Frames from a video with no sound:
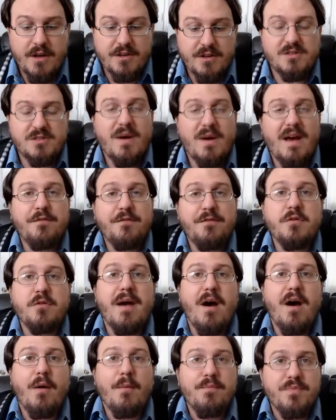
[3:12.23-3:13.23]
So after
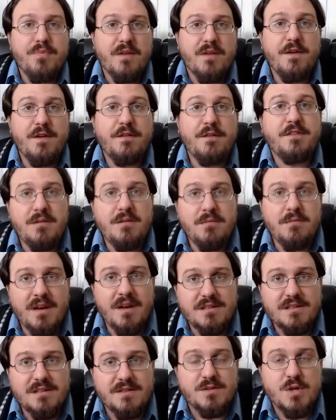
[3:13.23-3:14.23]
about 15
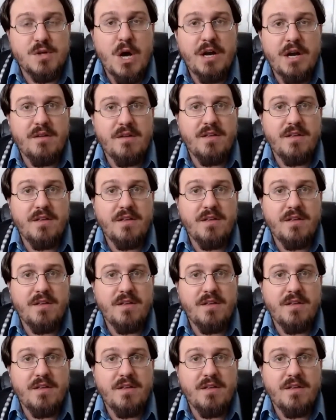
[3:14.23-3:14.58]
minutes of talking